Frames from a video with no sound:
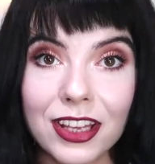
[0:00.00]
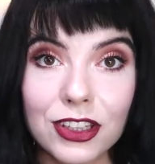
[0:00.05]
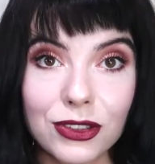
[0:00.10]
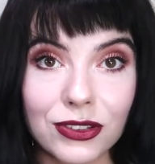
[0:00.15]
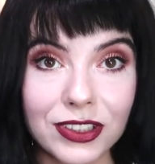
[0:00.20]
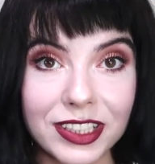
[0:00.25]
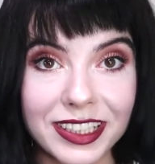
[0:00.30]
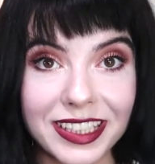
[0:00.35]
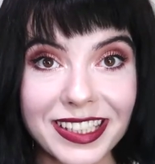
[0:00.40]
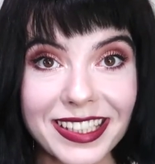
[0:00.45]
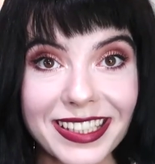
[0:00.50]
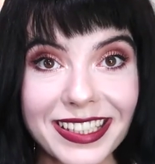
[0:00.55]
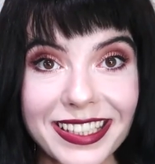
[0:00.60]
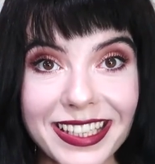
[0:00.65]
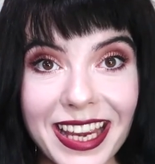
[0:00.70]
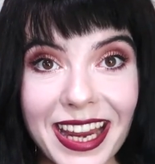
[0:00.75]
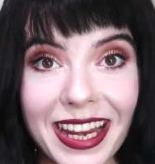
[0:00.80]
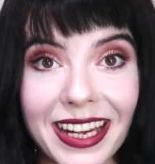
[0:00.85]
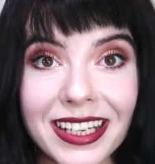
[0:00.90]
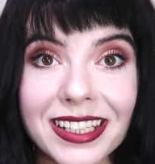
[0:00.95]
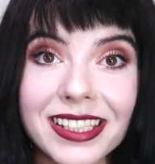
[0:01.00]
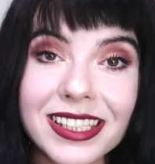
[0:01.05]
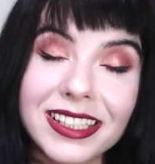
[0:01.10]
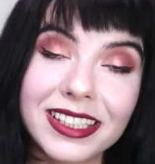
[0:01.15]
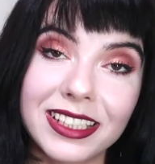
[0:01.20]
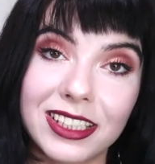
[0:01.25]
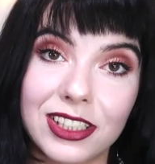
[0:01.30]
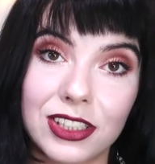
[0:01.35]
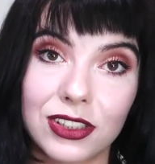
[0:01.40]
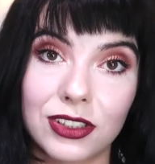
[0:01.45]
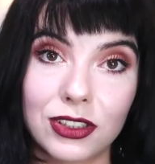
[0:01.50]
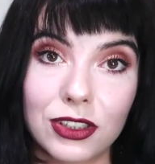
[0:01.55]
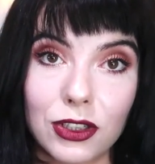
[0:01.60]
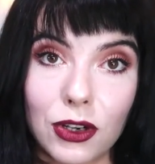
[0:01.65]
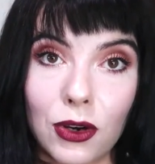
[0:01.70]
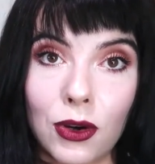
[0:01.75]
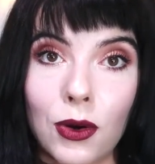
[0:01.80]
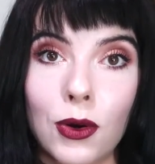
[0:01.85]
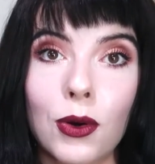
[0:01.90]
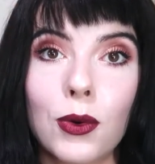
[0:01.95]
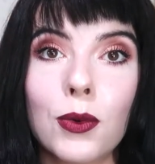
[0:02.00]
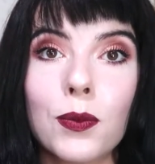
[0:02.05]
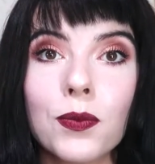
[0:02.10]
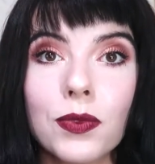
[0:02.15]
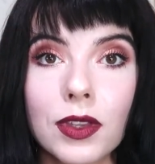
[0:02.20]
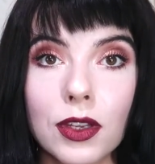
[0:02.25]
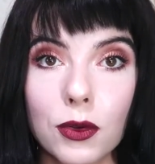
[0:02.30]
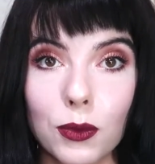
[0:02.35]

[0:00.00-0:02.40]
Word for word: During the sales season, though,